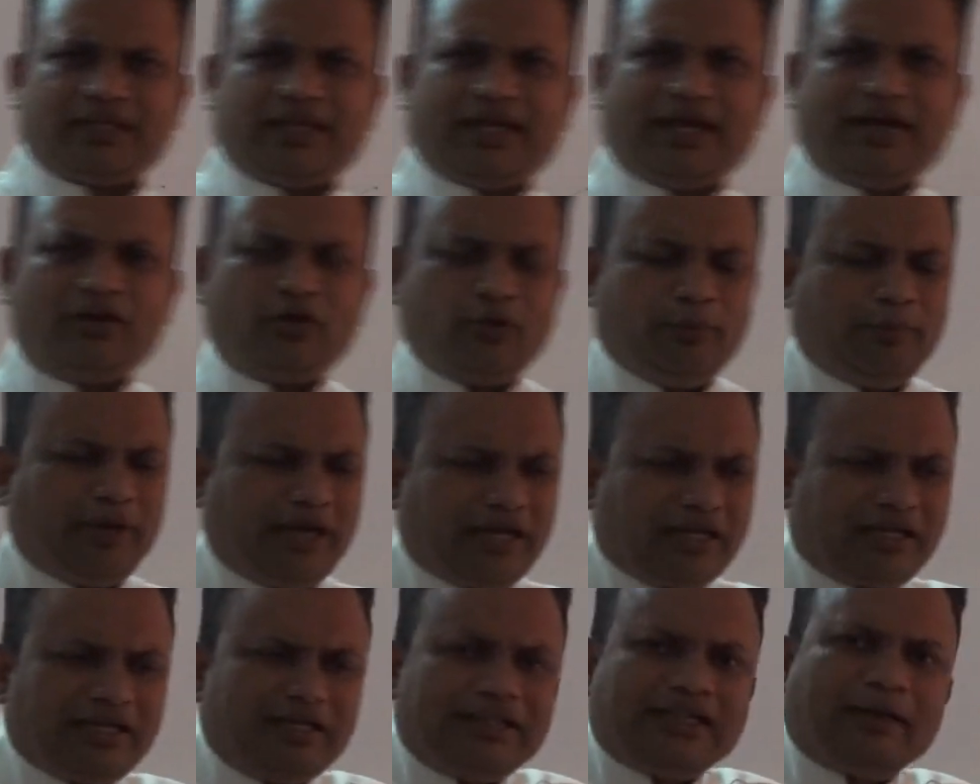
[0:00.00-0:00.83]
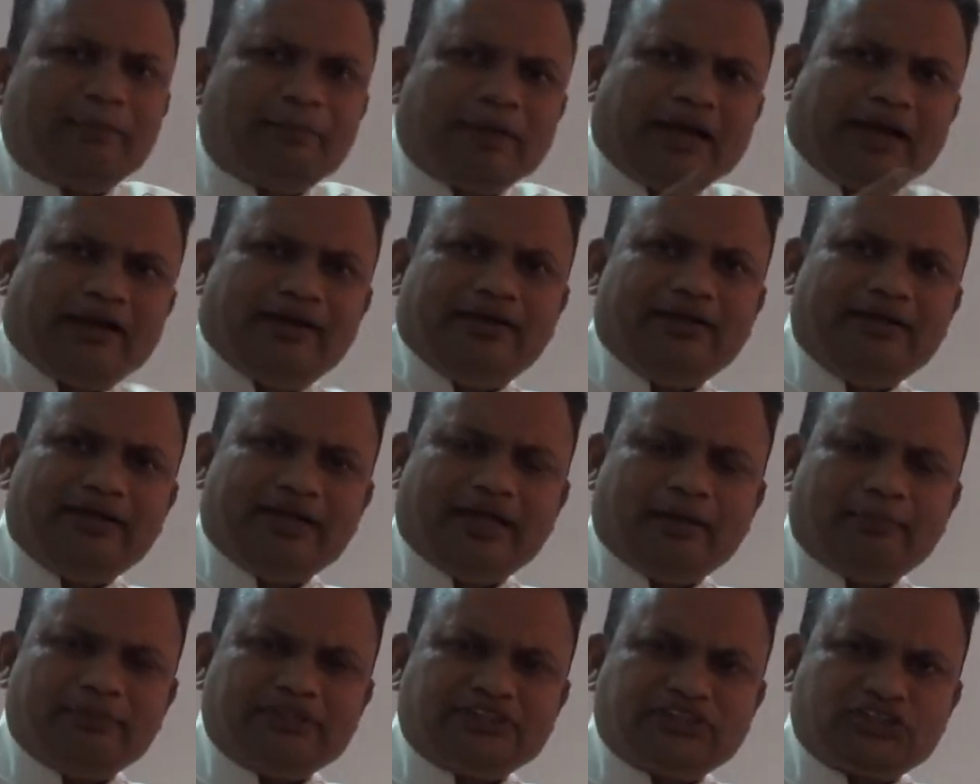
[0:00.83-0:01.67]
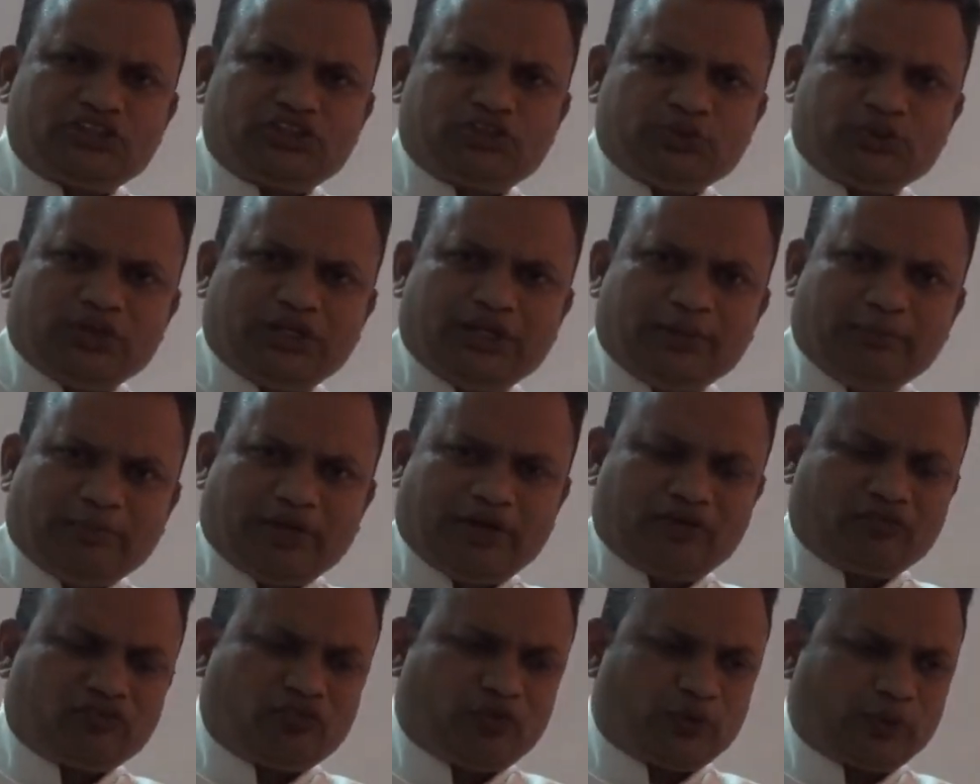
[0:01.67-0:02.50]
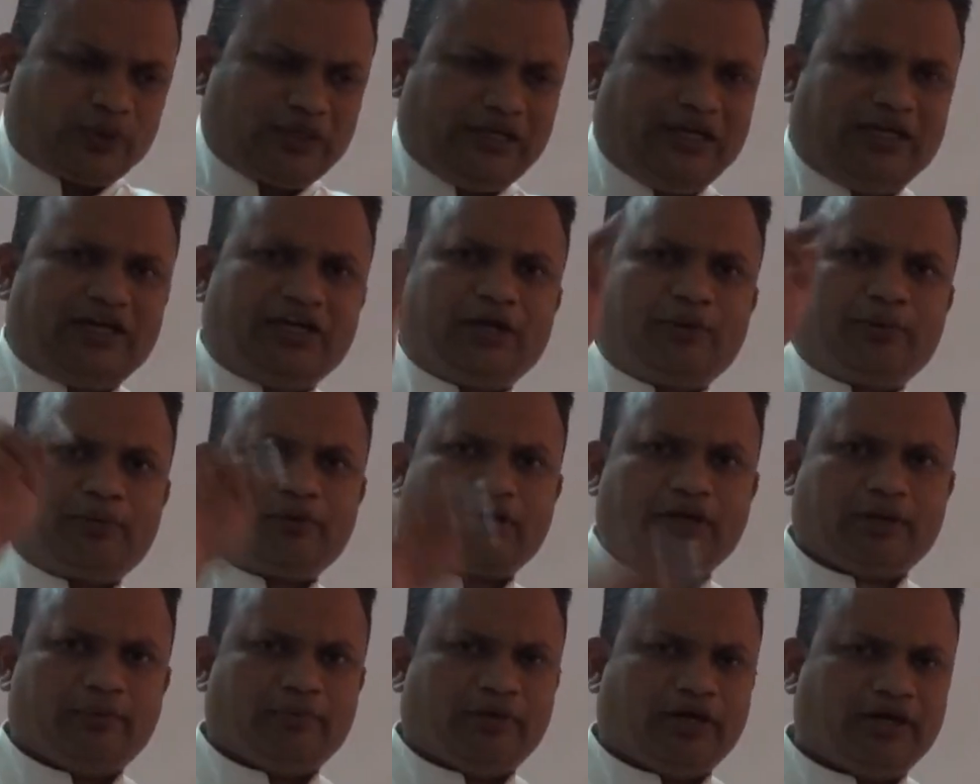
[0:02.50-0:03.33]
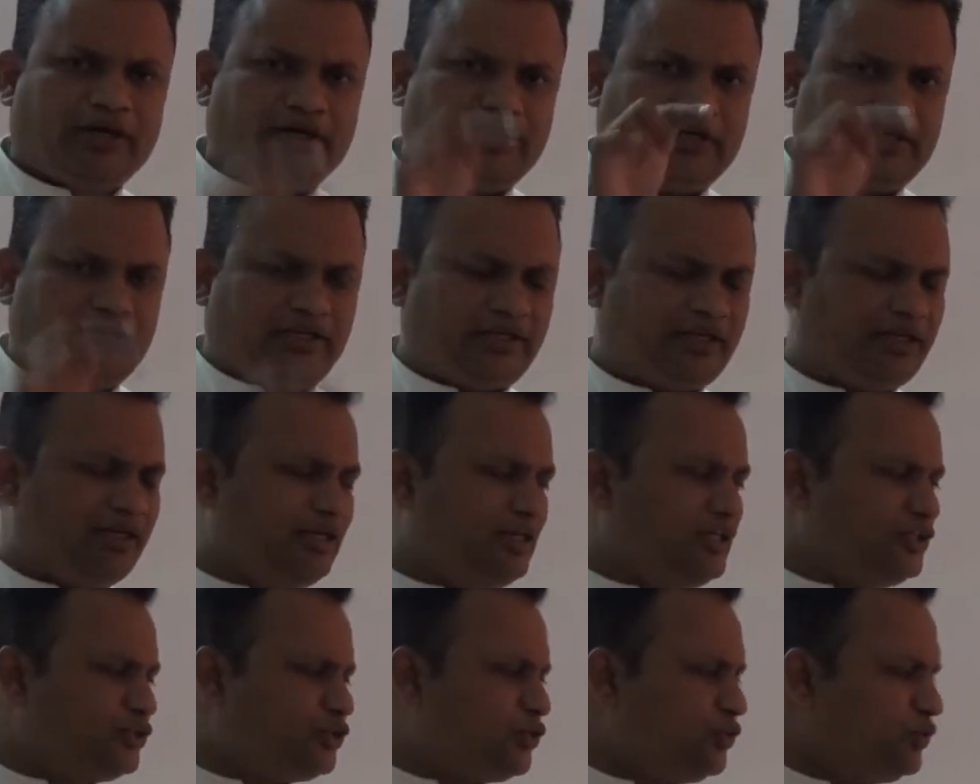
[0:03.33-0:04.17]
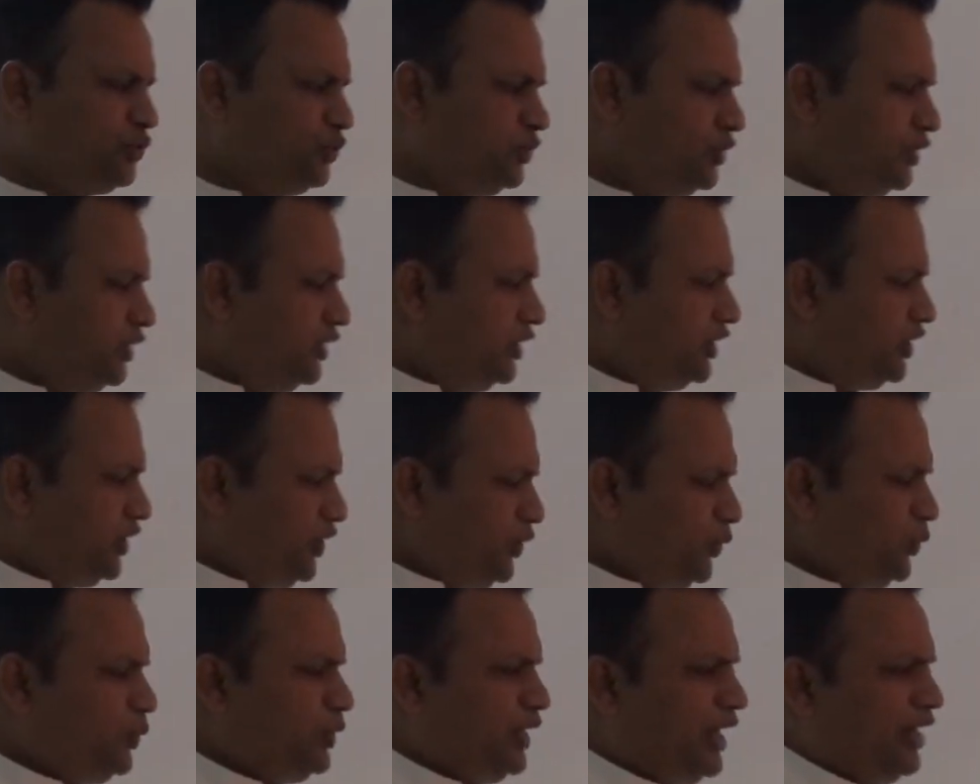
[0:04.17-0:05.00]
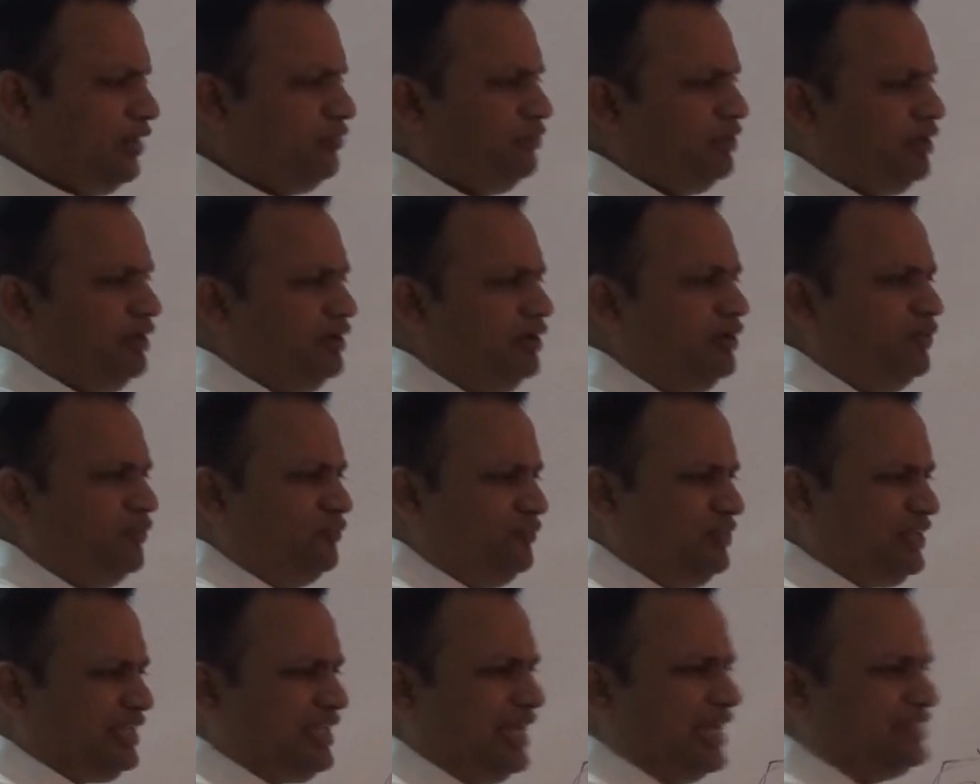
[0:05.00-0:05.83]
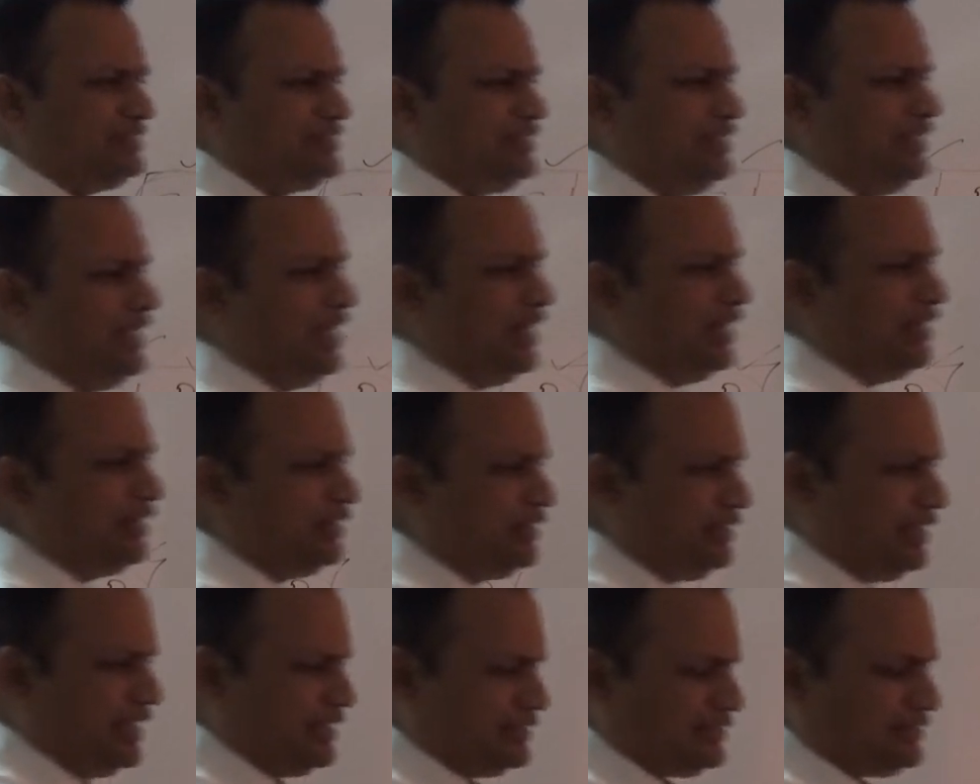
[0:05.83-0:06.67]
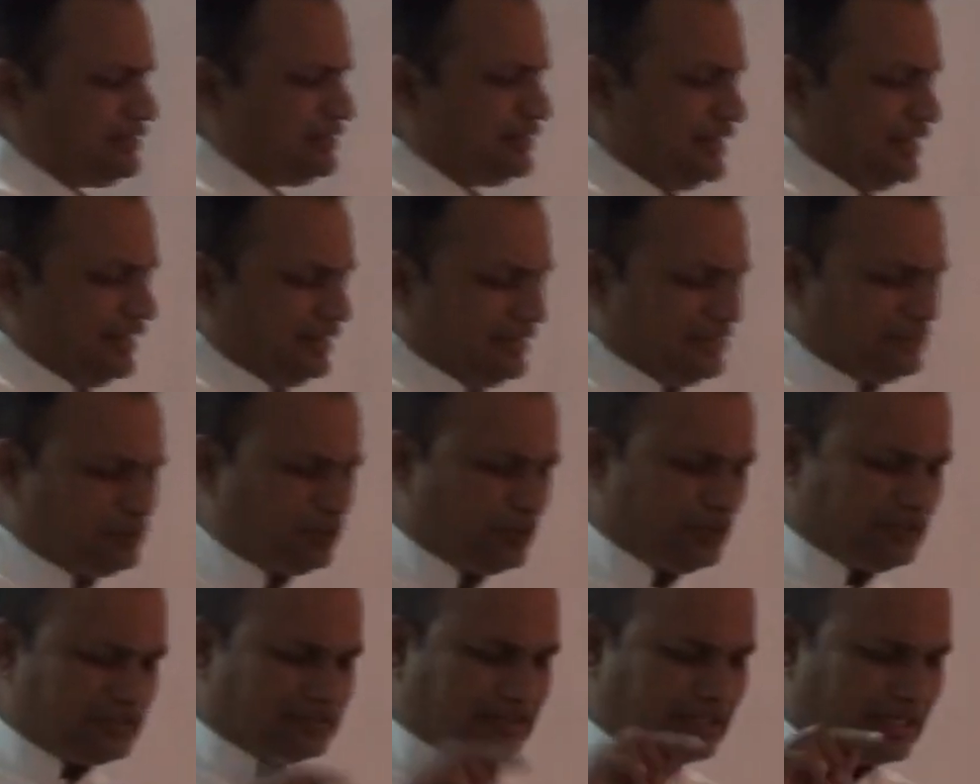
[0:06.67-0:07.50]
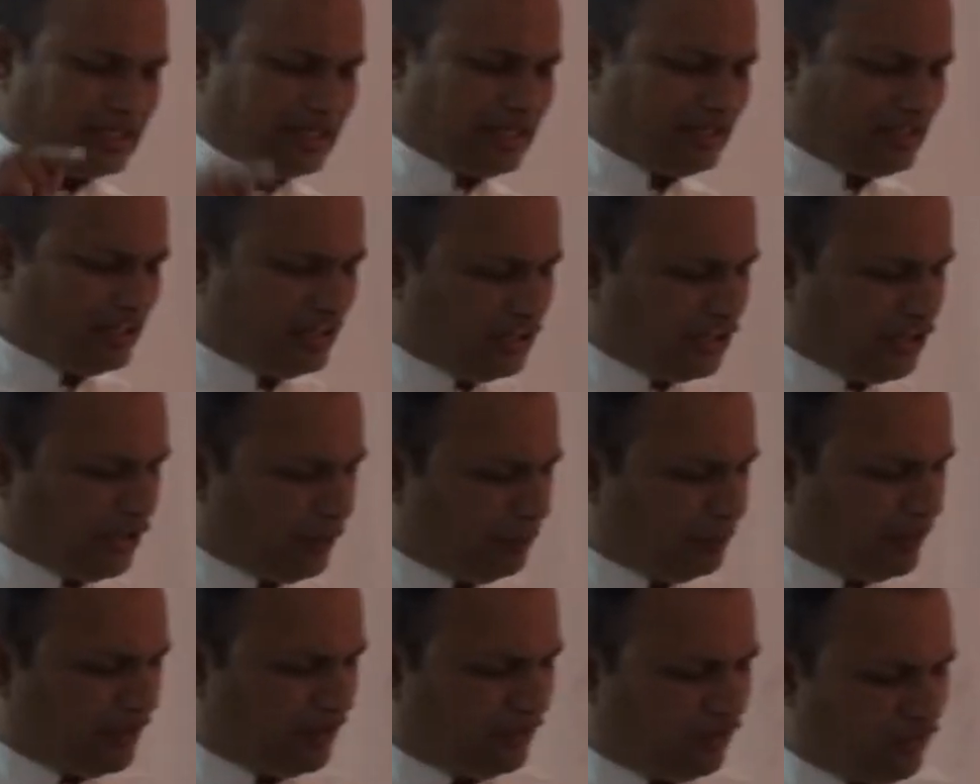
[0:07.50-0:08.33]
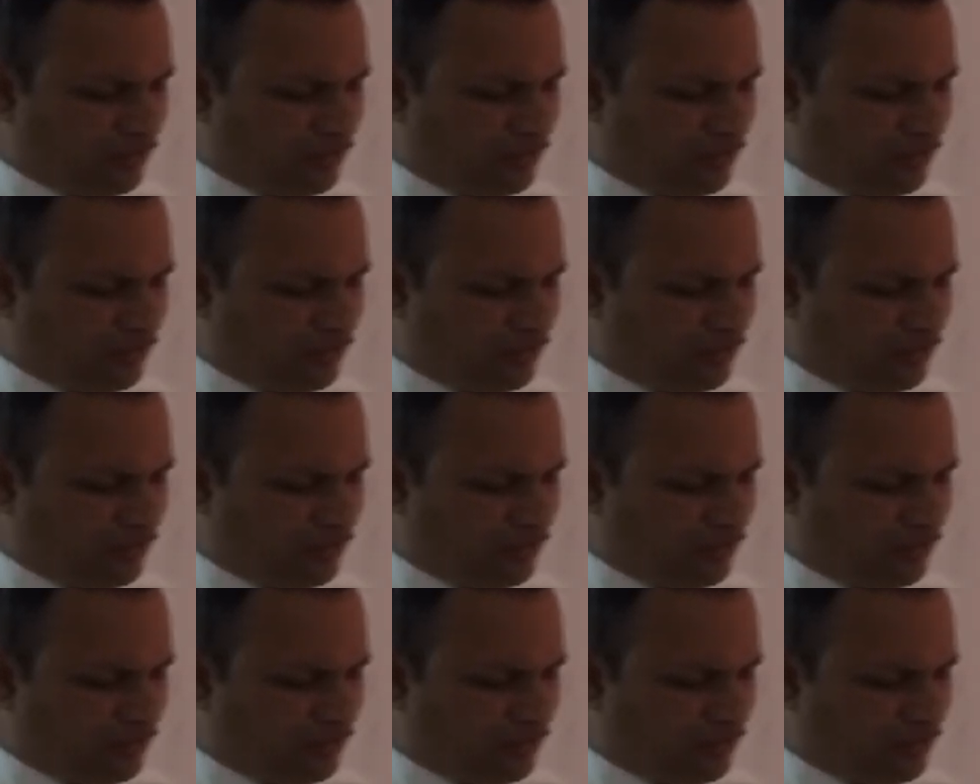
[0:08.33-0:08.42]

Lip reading: automatically that badly damages to the demand for related commodity. So due to that one, we can say that yes, this one is another determinant